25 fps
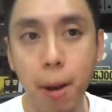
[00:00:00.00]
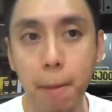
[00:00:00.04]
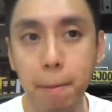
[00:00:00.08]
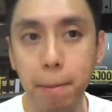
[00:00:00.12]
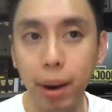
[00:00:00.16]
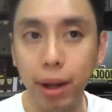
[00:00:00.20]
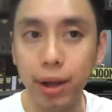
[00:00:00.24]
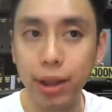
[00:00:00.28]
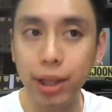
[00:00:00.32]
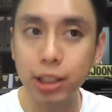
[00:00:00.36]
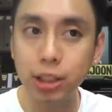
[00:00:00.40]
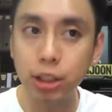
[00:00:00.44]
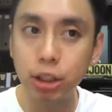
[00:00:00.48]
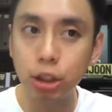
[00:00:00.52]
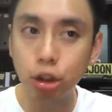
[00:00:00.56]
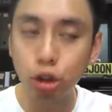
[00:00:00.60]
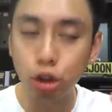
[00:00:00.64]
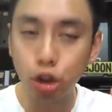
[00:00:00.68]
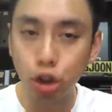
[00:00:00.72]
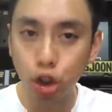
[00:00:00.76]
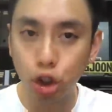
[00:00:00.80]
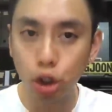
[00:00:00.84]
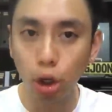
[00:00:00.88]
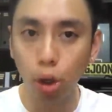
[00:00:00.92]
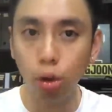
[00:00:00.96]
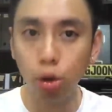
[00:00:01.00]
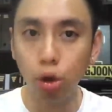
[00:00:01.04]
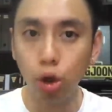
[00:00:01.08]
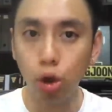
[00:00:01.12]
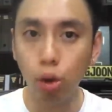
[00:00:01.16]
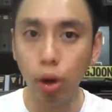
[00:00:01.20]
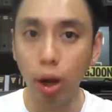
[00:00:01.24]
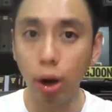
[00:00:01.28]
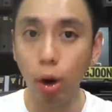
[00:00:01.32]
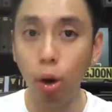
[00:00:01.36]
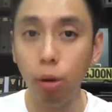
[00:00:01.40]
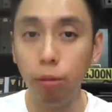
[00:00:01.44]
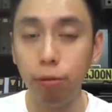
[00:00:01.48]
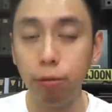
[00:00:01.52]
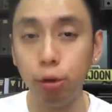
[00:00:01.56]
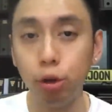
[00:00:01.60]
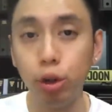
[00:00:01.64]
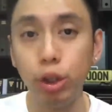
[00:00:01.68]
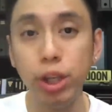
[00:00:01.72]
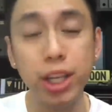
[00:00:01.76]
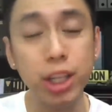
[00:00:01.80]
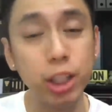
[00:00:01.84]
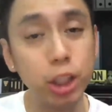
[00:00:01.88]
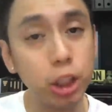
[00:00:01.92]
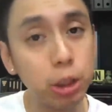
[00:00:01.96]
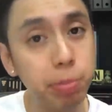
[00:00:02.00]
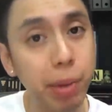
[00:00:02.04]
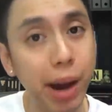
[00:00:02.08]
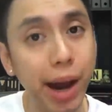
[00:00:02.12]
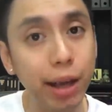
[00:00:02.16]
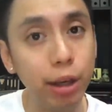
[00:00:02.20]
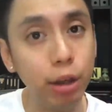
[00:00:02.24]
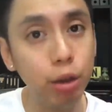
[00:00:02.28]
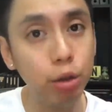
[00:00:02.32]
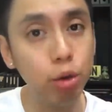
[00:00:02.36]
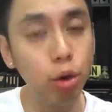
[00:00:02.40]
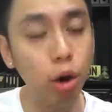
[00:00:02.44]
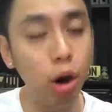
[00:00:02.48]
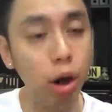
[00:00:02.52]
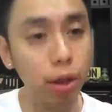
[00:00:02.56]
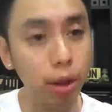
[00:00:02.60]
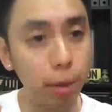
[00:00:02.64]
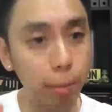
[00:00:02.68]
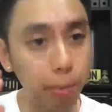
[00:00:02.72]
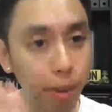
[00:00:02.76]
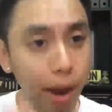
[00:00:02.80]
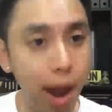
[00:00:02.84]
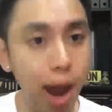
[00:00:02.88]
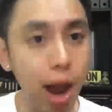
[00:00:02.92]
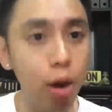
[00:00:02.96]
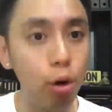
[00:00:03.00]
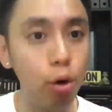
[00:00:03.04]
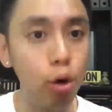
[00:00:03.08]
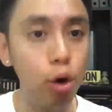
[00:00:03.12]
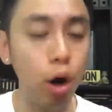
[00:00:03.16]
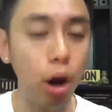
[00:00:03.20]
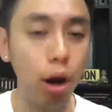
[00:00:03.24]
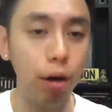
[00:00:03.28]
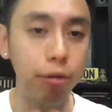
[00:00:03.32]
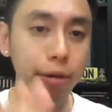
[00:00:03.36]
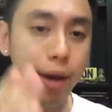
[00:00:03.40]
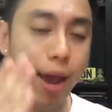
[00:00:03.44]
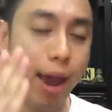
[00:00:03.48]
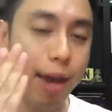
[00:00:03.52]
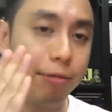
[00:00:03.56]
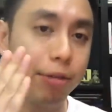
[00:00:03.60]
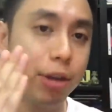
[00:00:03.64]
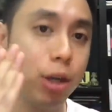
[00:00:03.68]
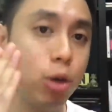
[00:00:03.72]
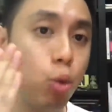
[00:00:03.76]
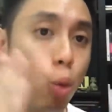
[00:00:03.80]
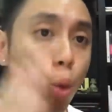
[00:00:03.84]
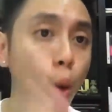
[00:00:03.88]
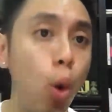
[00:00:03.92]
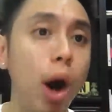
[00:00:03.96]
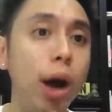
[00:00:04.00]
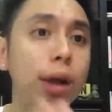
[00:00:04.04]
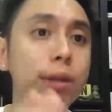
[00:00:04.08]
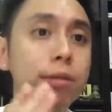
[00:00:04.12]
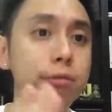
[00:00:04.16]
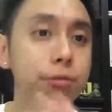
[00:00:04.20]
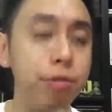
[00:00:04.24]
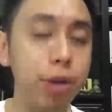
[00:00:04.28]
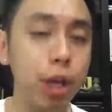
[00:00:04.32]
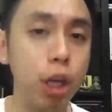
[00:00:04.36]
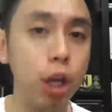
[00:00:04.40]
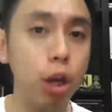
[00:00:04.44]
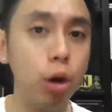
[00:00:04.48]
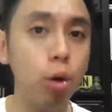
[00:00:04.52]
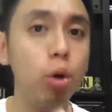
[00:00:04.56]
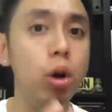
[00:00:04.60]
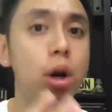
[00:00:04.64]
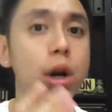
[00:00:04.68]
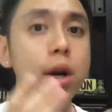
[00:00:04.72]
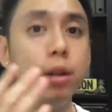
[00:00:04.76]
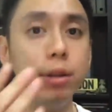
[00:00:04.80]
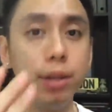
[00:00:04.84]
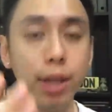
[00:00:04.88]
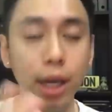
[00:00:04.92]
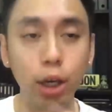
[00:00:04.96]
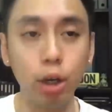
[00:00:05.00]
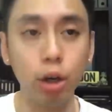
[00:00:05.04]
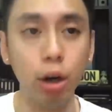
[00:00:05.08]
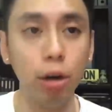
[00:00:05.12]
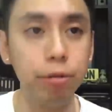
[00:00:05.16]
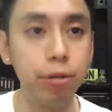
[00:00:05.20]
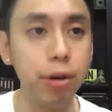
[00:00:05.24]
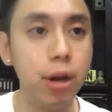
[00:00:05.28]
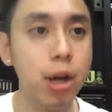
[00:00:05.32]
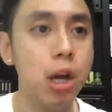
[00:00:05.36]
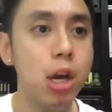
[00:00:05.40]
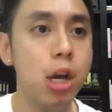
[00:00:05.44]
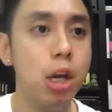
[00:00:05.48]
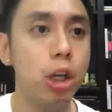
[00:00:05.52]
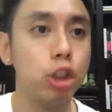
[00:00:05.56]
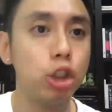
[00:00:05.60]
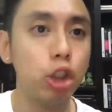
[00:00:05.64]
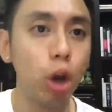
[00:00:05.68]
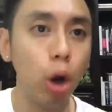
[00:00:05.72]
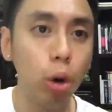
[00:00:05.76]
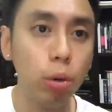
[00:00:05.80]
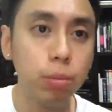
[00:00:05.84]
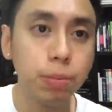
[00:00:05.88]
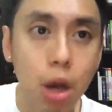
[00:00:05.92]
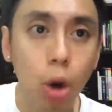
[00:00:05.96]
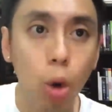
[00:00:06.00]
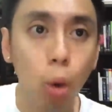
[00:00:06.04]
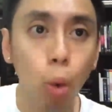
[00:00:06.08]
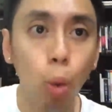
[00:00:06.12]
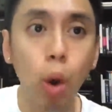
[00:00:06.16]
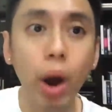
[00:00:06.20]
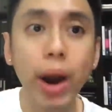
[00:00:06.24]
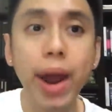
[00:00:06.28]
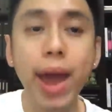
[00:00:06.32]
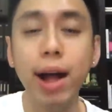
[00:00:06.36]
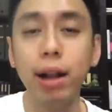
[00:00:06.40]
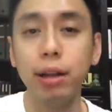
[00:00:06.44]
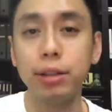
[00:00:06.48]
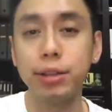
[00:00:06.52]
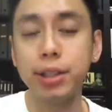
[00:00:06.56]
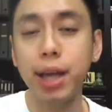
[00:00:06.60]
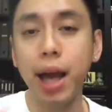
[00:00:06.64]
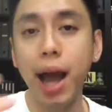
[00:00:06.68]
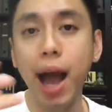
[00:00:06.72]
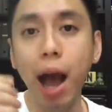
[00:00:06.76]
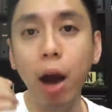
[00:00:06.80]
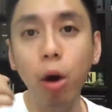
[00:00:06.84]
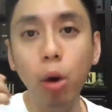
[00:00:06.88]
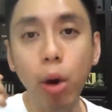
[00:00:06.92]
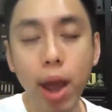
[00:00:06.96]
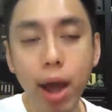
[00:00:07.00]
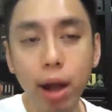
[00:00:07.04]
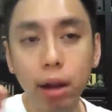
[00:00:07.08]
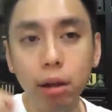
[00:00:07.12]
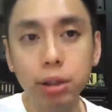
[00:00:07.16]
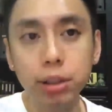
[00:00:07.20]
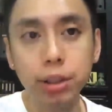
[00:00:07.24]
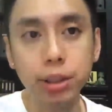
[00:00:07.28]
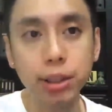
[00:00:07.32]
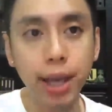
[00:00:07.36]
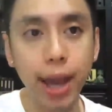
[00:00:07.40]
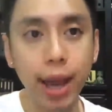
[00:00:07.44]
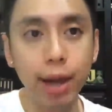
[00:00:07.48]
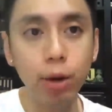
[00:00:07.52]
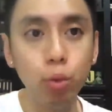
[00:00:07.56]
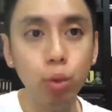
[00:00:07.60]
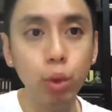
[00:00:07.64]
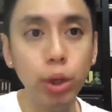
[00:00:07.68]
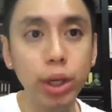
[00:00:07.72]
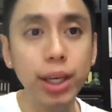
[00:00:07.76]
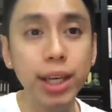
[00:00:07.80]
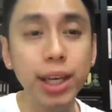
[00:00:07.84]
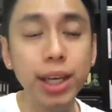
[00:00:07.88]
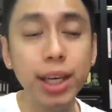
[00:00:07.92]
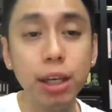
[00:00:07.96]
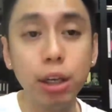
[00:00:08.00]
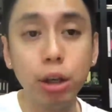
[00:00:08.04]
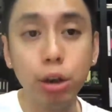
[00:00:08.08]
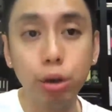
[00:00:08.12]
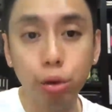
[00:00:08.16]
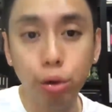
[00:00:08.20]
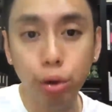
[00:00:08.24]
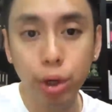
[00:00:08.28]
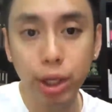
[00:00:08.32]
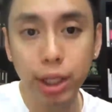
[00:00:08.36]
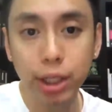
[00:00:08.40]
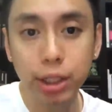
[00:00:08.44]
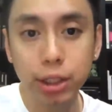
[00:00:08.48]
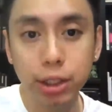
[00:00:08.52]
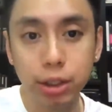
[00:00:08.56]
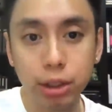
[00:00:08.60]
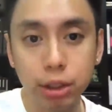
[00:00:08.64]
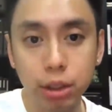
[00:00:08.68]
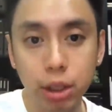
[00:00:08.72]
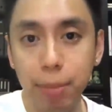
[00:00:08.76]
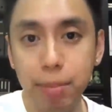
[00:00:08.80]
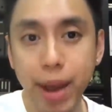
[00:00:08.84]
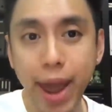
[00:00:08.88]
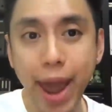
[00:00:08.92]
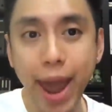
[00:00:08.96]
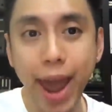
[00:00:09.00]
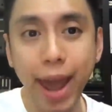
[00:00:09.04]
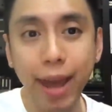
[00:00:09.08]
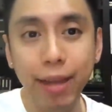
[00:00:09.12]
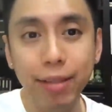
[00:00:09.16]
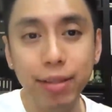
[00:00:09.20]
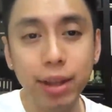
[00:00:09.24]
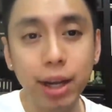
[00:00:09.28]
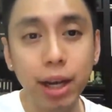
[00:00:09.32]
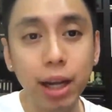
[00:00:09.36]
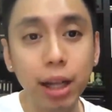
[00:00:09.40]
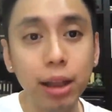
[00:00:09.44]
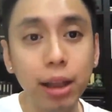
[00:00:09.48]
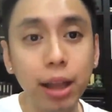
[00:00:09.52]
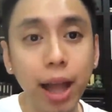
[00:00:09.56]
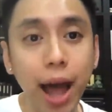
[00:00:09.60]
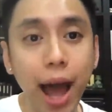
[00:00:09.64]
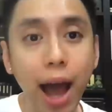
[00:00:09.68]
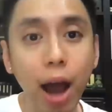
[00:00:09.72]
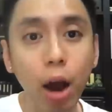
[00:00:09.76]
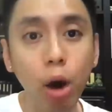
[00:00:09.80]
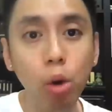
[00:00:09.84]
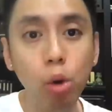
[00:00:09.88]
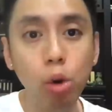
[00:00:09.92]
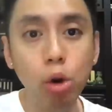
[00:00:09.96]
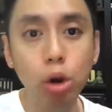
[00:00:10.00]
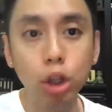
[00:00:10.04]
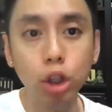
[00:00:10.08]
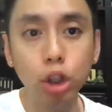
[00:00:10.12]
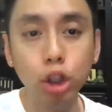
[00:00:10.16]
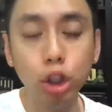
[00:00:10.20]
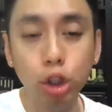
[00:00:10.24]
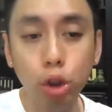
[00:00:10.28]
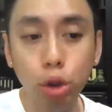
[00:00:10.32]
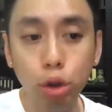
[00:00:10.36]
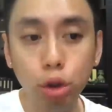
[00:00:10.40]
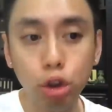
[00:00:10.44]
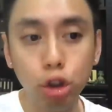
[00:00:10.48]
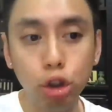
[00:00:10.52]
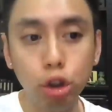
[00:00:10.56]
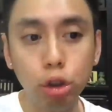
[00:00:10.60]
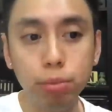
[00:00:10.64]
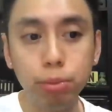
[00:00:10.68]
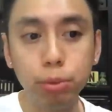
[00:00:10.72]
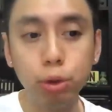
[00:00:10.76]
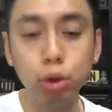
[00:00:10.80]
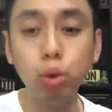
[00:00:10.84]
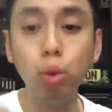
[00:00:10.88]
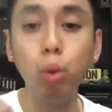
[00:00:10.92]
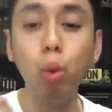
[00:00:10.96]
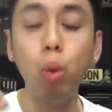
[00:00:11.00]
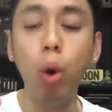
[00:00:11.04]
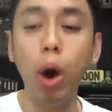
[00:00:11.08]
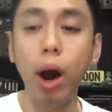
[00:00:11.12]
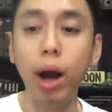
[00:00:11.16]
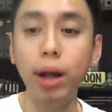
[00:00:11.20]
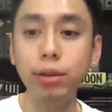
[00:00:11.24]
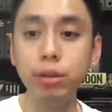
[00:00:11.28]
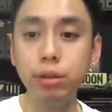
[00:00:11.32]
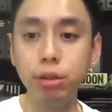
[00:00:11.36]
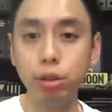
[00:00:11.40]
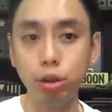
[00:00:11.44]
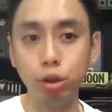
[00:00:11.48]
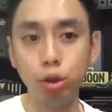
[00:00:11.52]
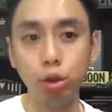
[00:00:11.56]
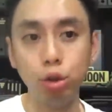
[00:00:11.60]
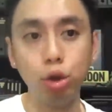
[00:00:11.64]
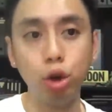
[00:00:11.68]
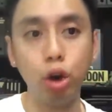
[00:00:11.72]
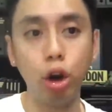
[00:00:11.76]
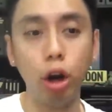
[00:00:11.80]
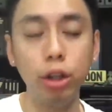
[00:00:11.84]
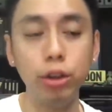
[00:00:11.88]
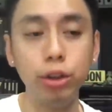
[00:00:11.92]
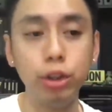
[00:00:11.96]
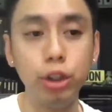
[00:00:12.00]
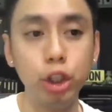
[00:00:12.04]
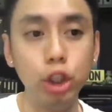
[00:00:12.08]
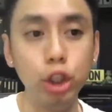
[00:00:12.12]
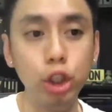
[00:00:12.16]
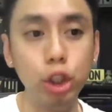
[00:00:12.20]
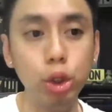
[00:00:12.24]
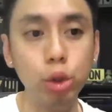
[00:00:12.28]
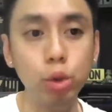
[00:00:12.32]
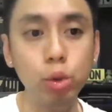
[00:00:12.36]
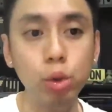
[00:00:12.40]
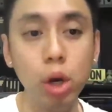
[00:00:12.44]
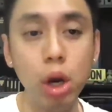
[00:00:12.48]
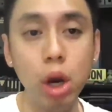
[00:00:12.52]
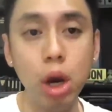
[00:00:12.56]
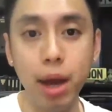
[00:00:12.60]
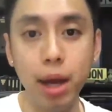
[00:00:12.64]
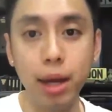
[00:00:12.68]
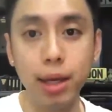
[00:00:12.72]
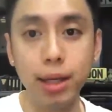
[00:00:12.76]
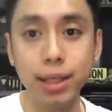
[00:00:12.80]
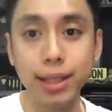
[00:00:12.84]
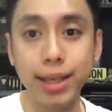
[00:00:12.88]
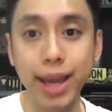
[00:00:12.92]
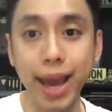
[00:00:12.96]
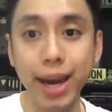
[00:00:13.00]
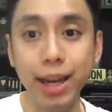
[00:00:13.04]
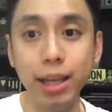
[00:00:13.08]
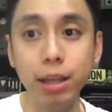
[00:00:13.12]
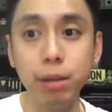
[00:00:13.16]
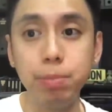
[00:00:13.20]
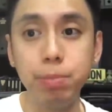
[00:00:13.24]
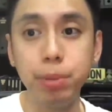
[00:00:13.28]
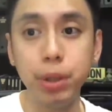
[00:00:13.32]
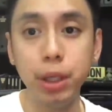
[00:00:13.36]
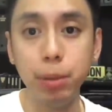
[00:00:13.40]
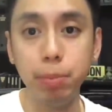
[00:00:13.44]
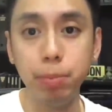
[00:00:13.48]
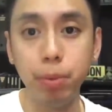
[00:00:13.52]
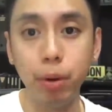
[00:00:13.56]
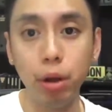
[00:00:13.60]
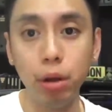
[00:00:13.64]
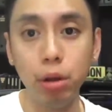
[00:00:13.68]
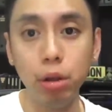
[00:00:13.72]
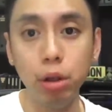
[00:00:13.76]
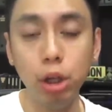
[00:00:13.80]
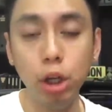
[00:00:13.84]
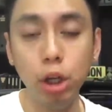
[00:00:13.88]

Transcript: But this is to show you and hopefully inspire you on the power of having one video take off. So what else? How else can we increase and allow YouTube to want to continue getting people